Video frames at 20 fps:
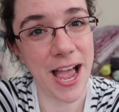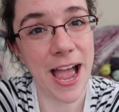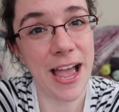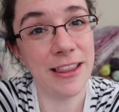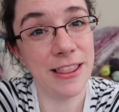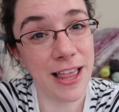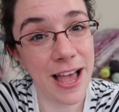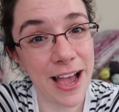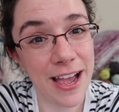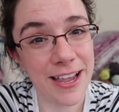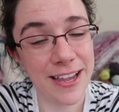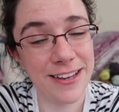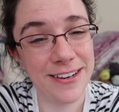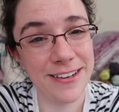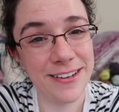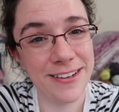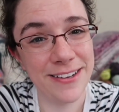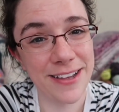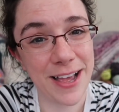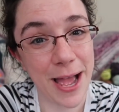I
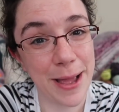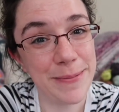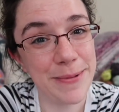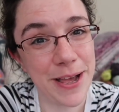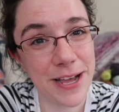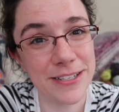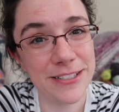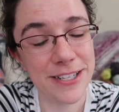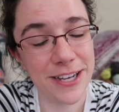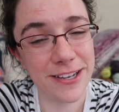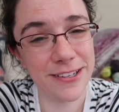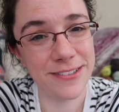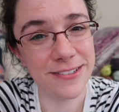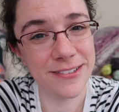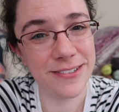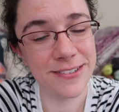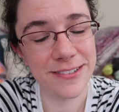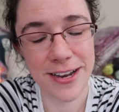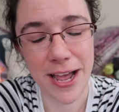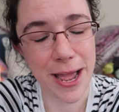lied. I'm not done.
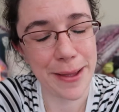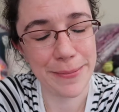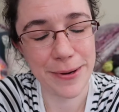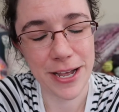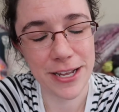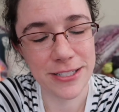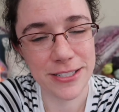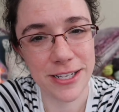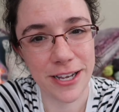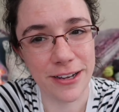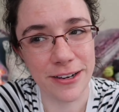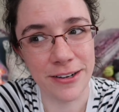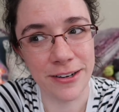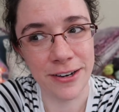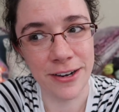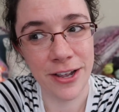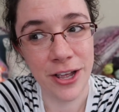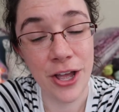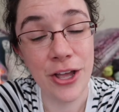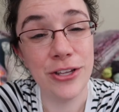I'm not
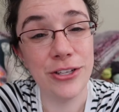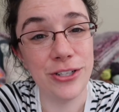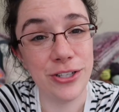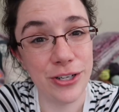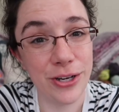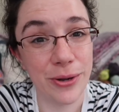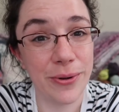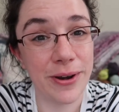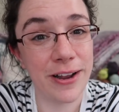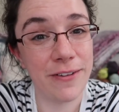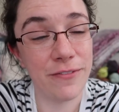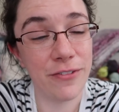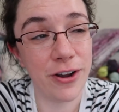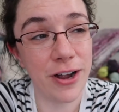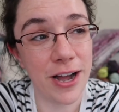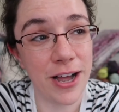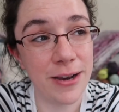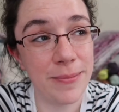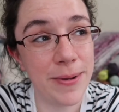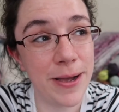done. You know what I
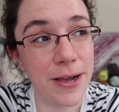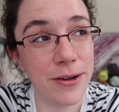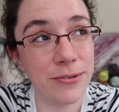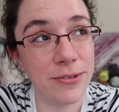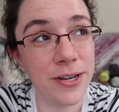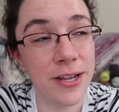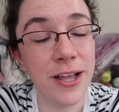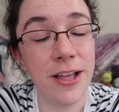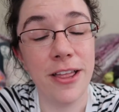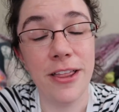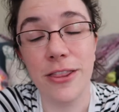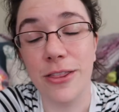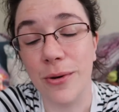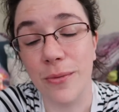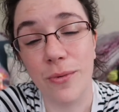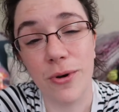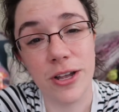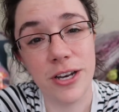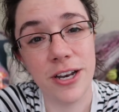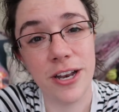forgot about? The
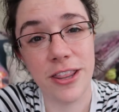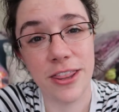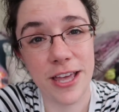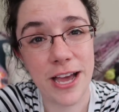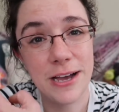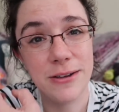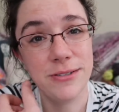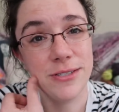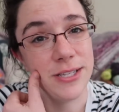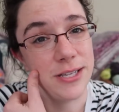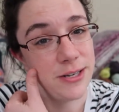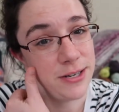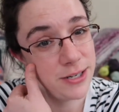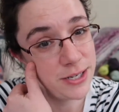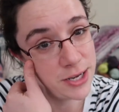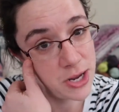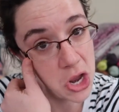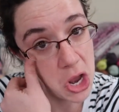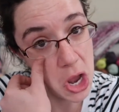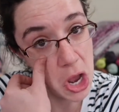
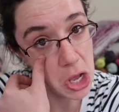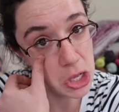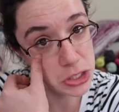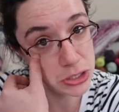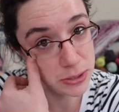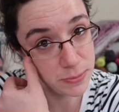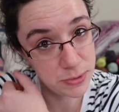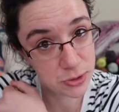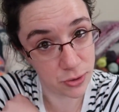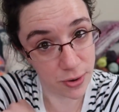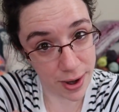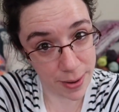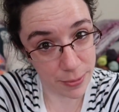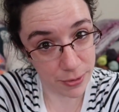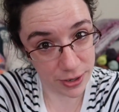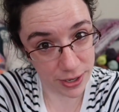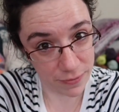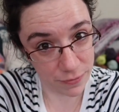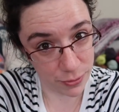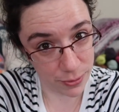1,000
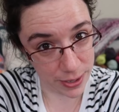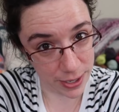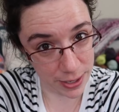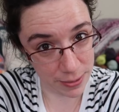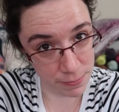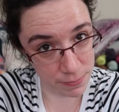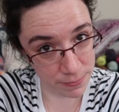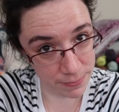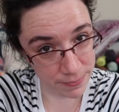subscriber giveaway.